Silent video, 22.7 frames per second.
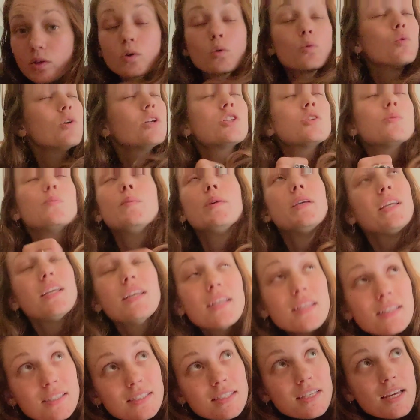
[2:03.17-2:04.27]
which
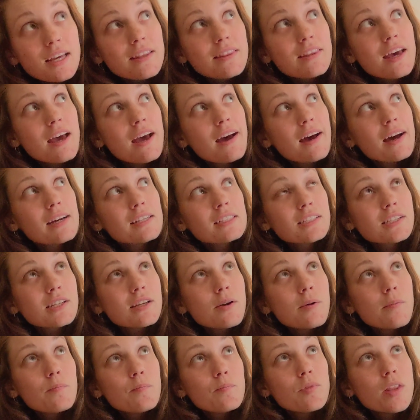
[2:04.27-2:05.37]
means that
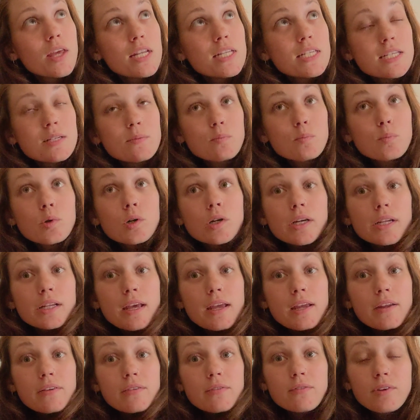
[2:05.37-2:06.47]
they didn't put
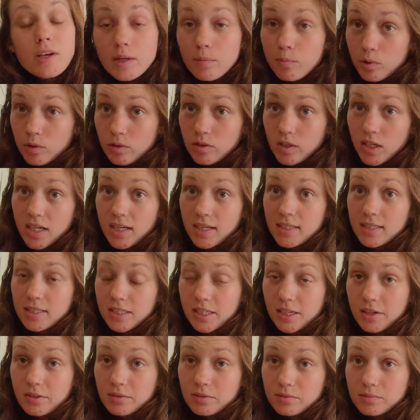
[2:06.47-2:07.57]
a vapor
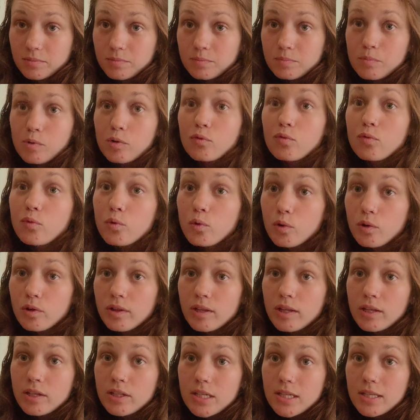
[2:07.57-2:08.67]
lockdown before
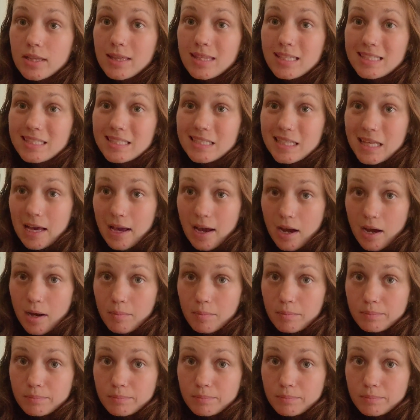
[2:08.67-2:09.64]
they did the slab.